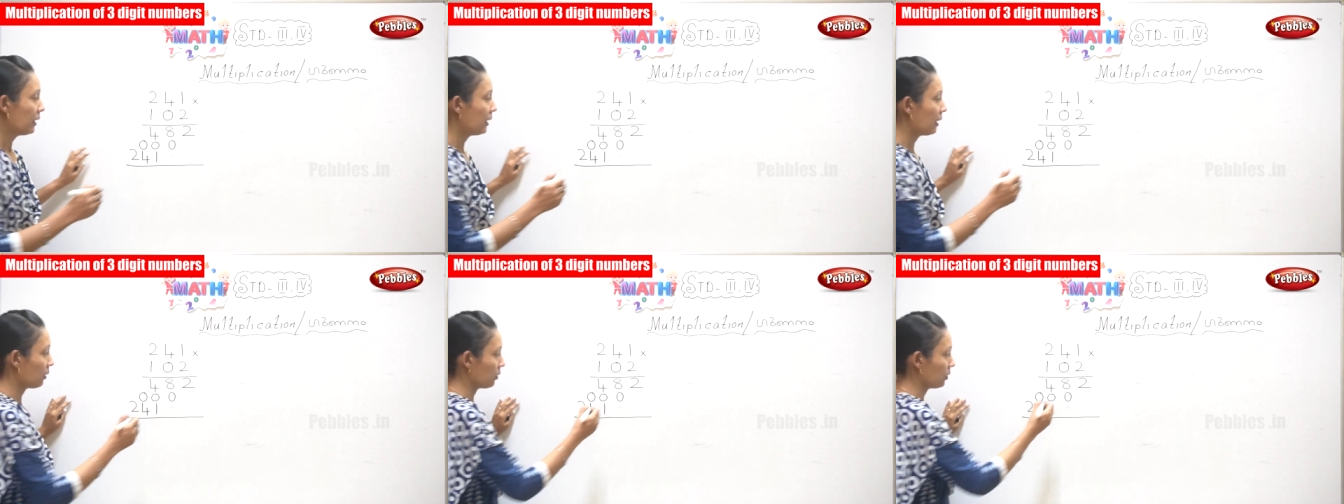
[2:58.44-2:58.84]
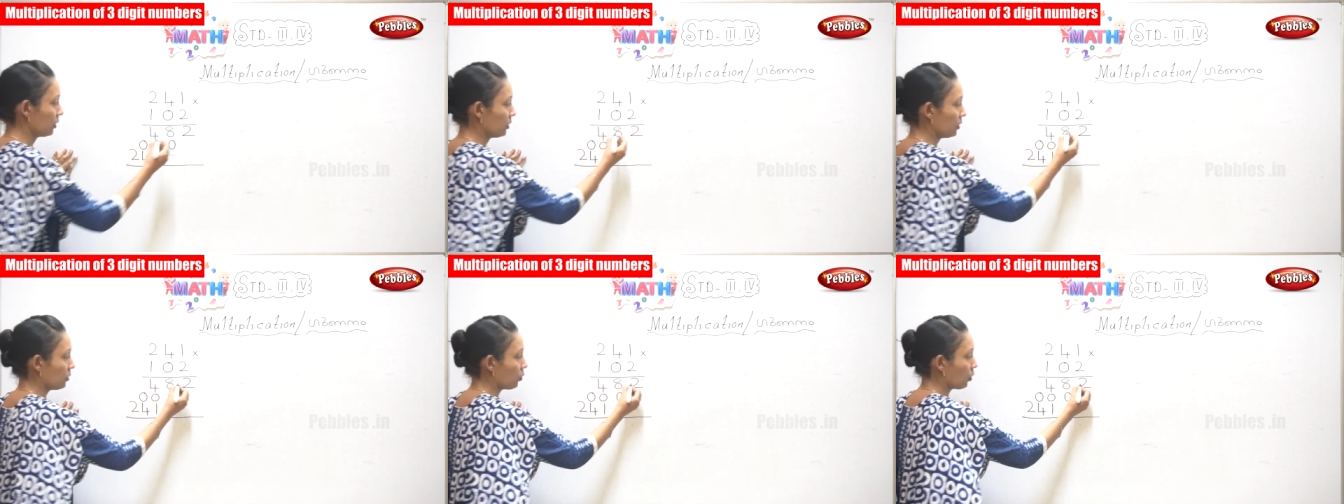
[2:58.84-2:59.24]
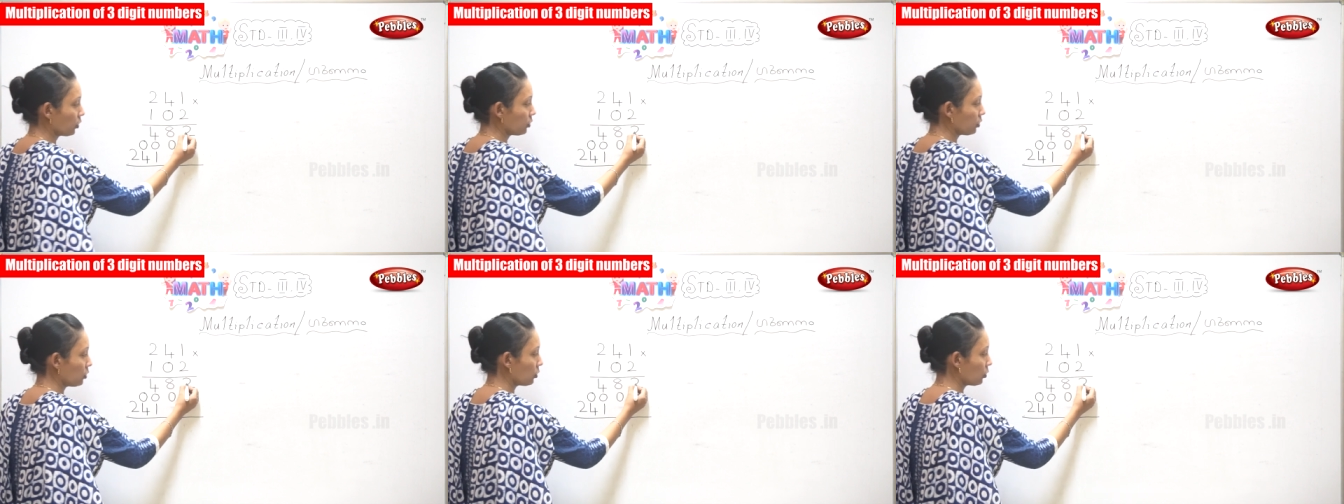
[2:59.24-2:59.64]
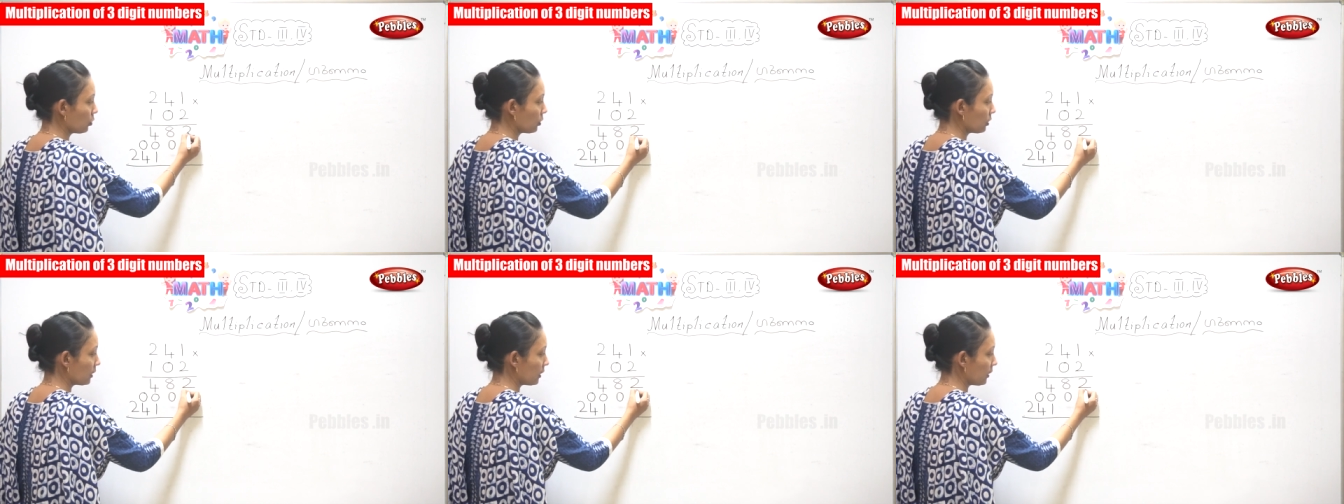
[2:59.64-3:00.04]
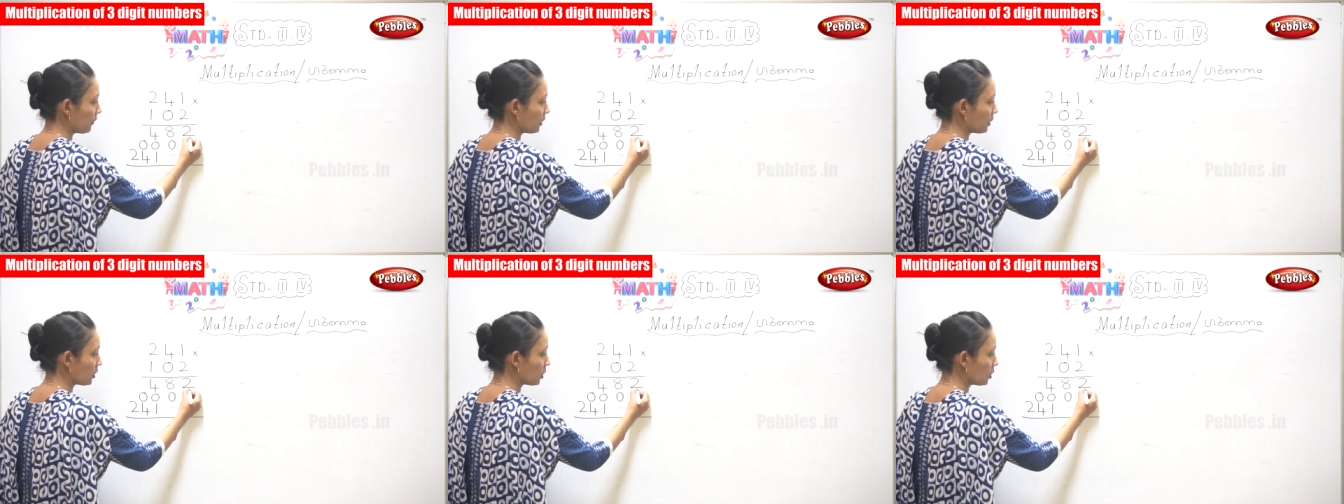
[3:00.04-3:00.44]
Now what you do?
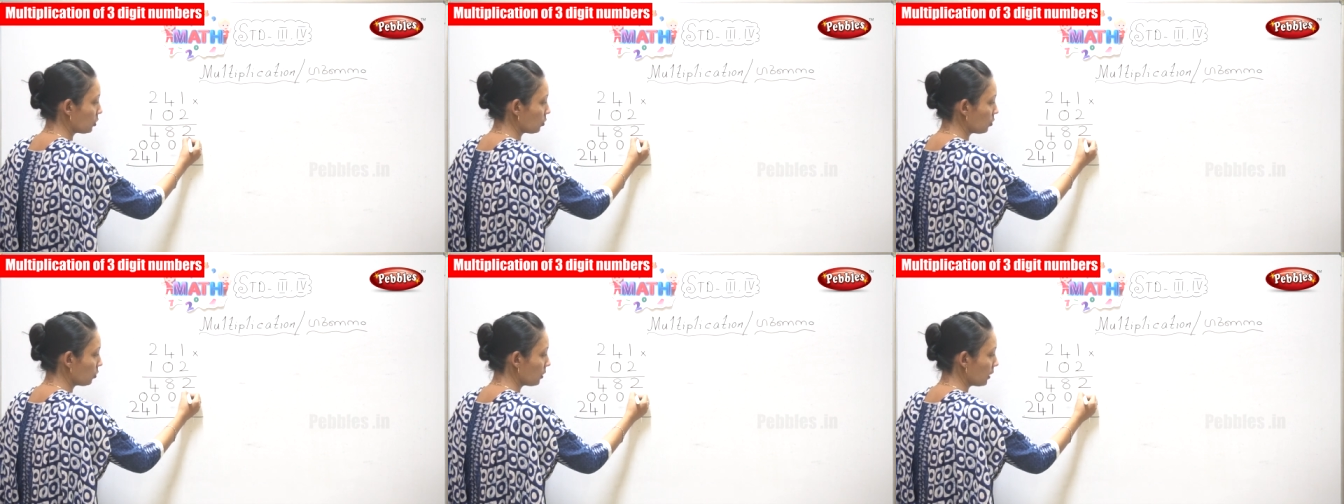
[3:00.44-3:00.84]
This 2.